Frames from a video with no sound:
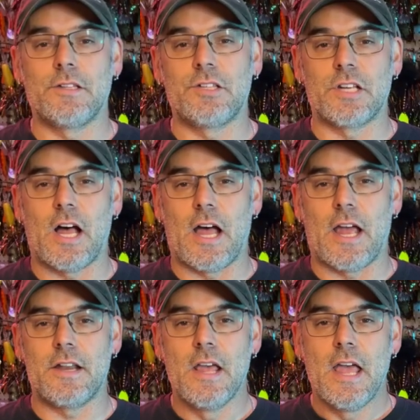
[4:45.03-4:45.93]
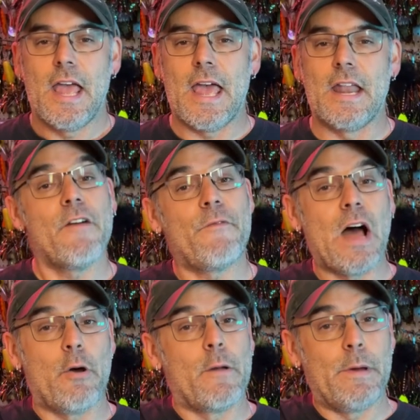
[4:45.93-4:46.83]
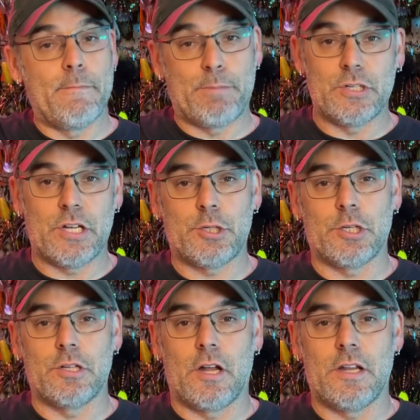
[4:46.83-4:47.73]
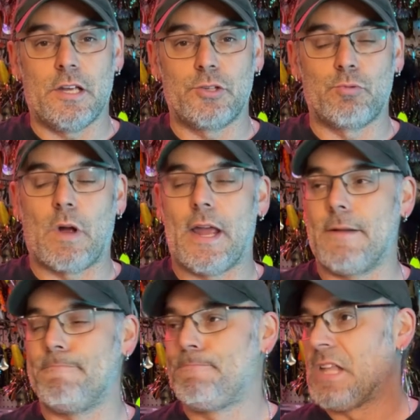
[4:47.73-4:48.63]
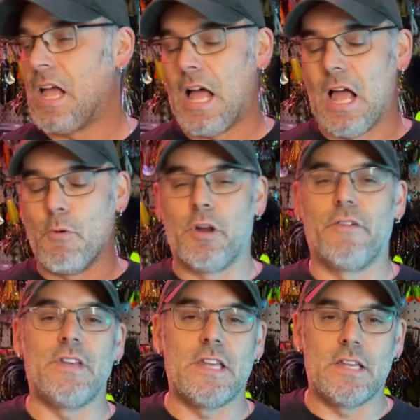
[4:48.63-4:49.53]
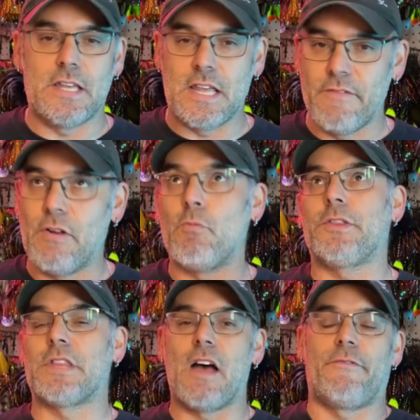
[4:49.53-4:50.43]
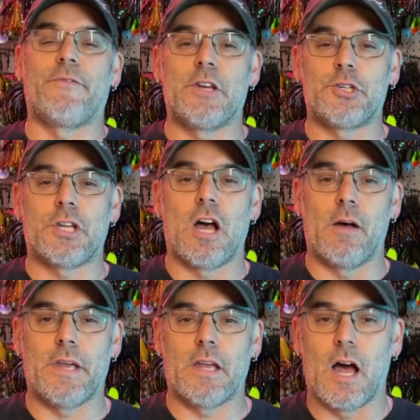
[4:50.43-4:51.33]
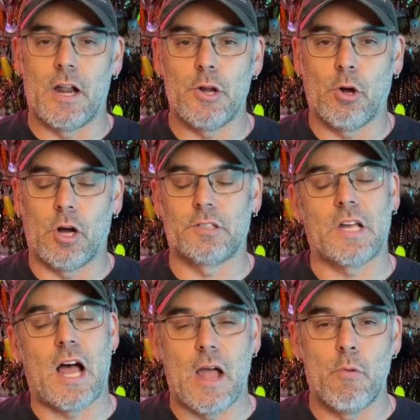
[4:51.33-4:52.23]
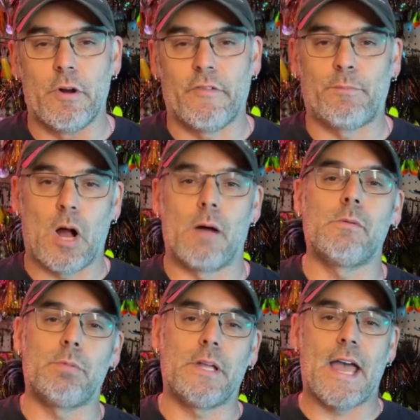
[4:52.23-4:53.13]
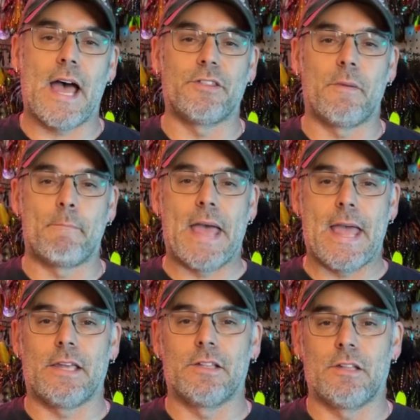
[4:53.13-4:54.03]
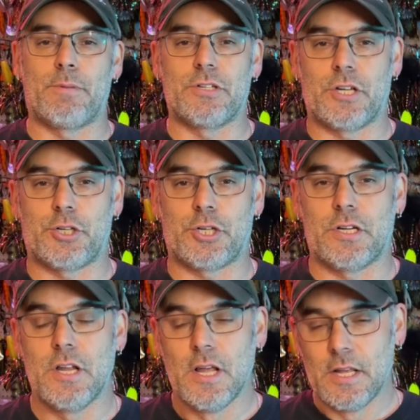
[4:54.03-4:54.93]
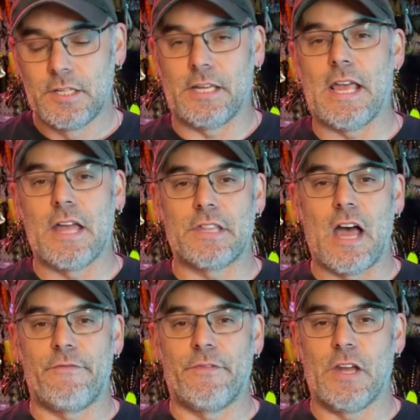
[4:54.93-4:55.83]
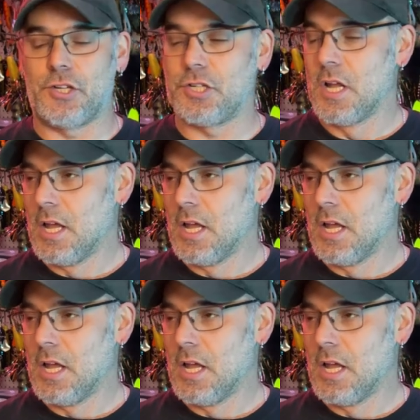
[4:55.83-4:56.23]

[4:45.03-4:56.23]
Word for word: side, and if I would have been positioned on his right, I would have, even with that fish coming unhooked, I would have probably had the bag in the position to get that fish.